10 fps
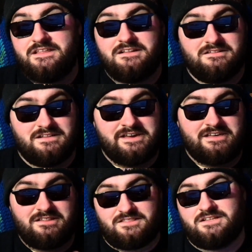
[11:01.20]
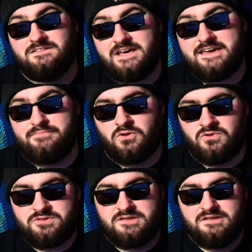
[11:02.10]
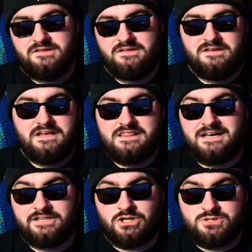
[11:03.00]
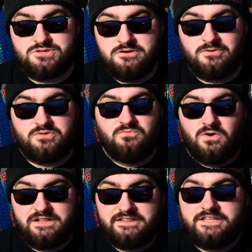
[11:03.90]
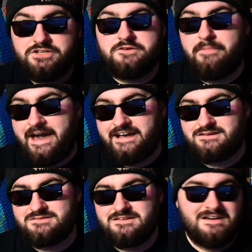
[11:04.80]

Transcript: like, the labels that the consumers want digipacks?